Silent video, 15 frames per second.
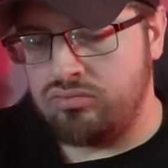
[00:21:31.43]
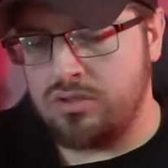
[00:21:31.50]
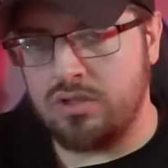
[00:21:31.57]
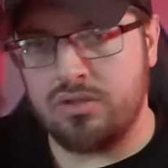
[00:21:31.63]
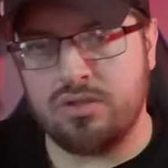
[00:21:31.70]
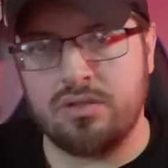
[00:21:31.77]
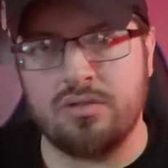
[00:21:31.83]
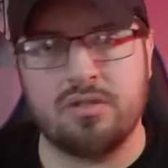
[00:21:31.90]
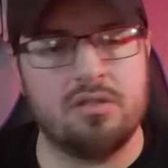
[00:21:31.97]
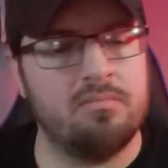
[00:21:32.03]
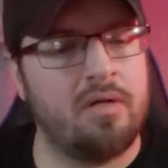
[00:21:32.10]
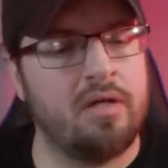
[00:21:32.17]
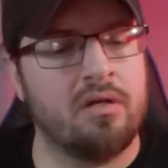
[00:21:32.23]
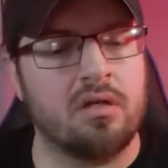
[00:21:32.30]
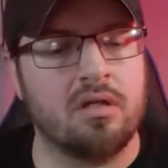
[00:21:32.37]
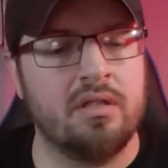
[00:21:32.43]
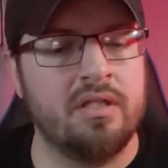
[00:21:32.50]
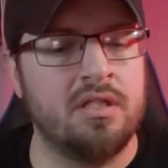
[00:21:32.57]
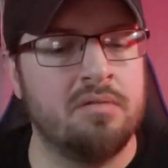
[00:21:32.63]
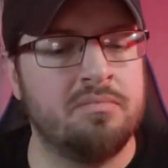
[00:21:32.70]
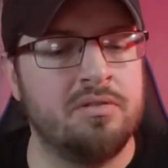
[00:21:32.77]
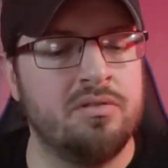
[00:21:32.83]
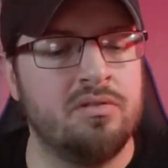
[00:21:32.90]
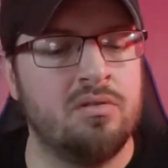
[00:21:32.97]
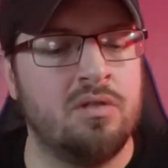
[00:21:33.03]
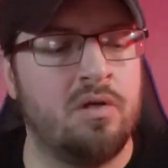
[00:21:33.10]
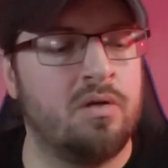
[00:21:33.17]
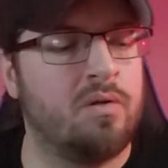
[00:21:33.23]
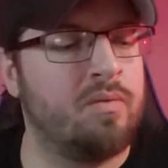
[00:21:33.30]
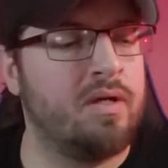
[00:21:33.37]
There's still some minor cleanup to
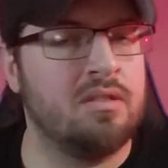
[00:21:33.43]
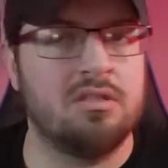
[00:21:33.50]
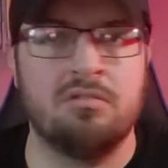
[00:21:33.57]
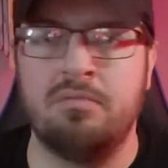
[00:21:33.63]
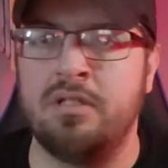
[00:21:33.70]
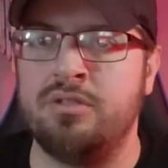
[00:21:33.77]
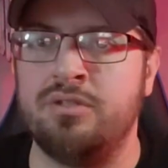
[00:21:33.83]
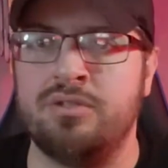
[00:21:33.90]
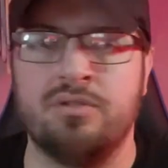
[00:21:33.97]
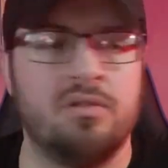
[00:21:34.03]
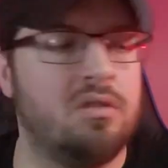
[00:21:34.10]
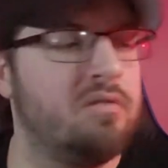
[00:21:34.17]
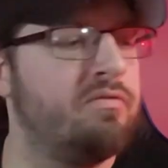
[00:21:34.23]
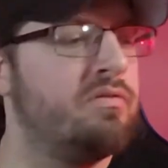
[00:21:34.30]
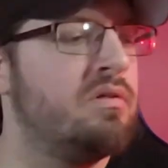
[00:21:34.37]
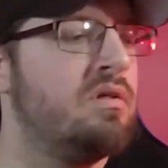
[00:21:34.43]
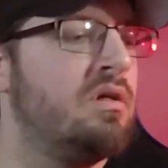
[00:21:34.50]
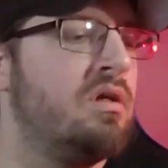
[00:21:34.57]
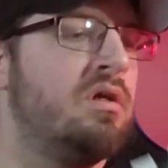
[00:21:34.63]
do. I want to round some edges off,